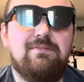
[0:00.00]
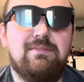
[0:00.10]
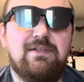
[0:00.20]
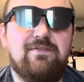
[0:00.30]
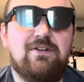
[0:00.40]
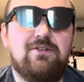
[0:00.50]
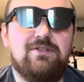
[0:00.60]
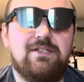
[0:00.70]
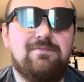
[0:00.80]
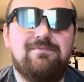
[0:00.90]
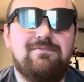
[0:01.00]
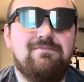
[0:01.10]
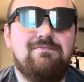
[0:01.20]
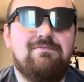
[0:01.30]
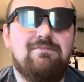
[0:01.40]
difficulty,
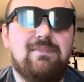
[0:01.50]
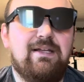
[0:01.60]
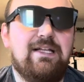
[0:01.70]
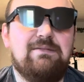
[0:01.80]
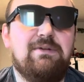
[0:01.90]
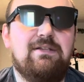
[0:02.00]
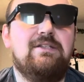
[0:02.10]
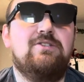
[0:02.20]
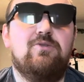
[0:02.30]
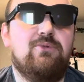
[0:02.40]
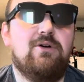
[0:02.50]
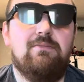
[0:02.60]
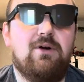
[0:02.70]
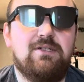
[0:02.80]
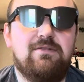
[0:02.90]
it's been super
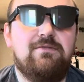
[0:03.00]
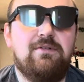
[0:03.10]
immersive.